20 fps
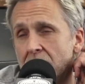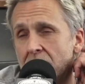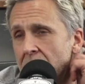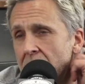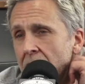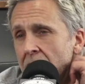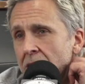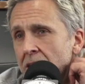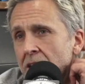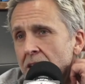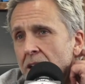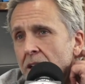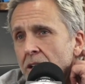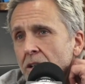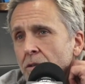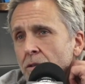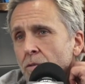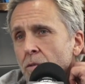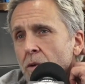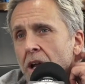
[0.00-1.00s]
idea
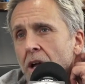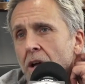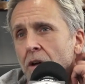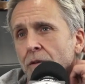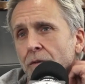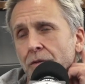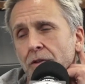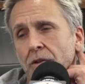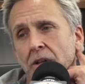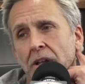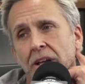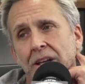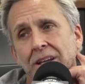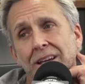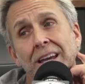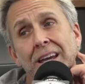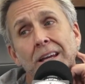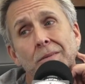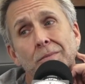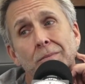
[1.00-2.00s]
around for like
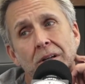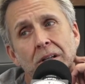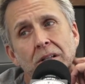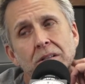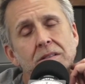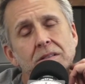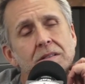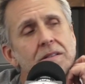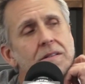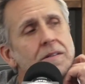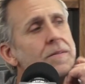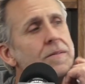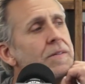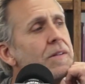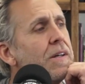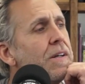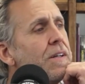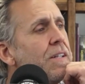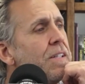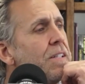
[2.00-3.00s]
8 months.
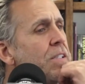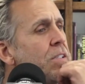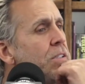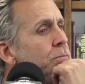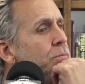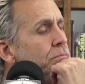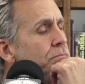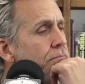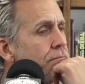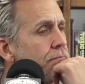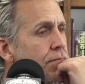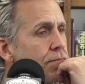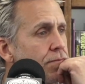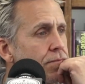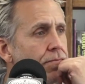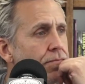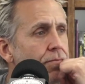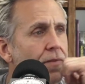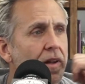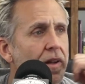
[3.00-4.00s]

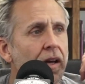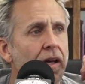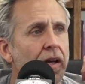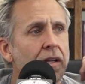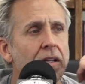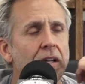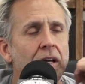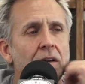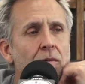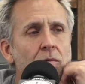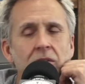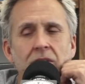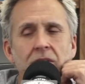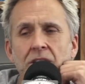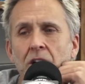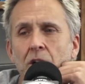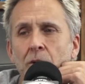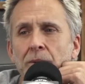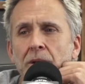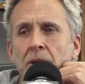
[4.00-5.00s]
And I would
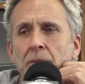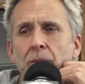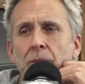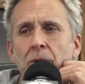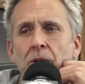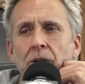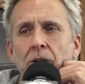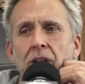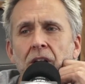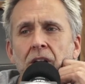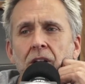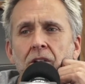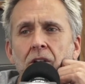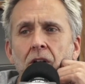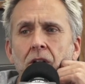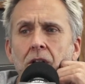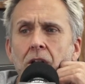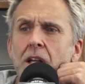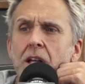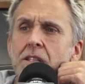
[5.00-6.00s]
tell people and they'd go,
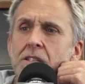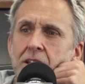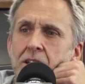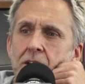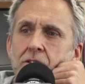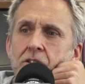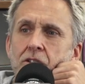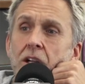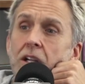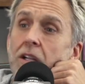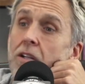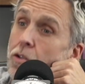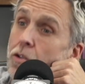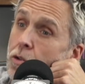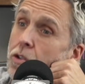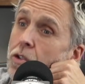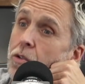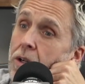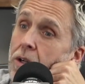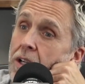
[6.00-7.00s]
that sounds great.
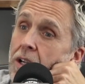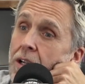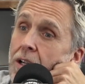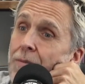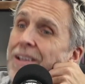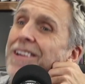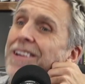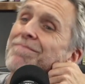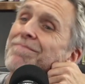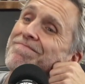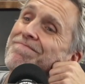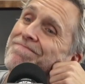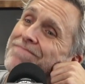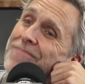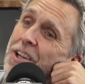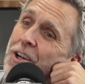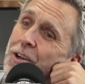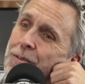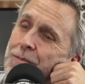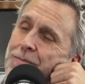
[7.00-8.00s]
Cool. You want to hire me?
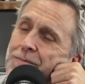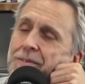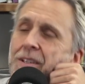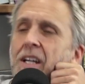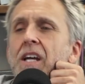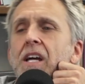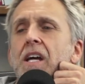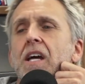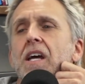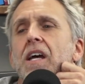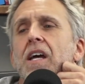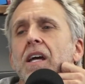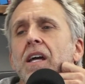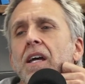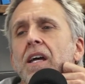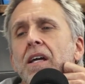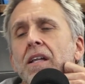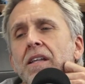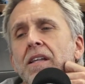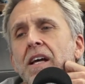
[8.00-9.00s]
No.
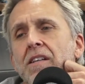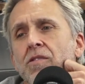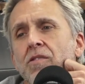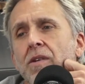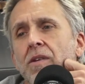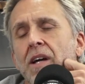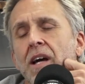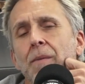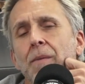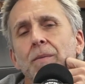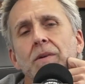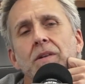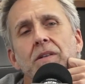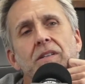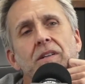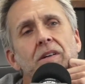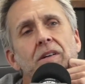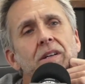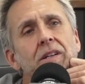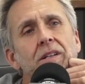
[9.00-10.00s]
And that's what happened
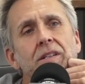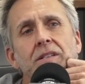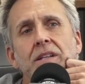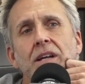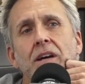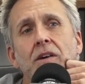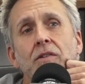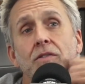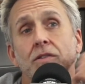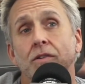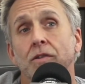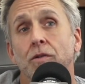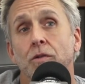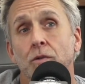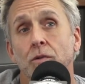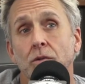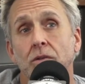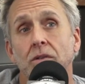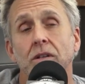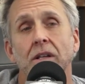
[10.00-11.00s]
until I got down
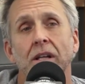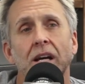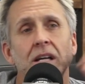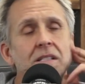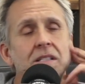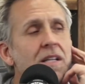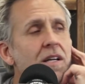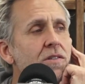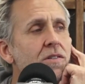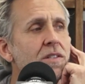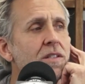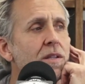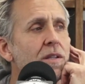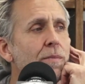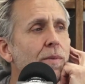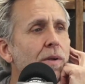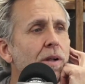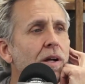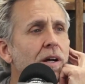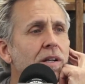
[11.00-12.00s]
to the last house on the
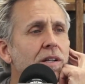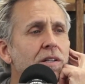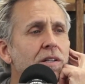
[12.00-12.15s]
block, an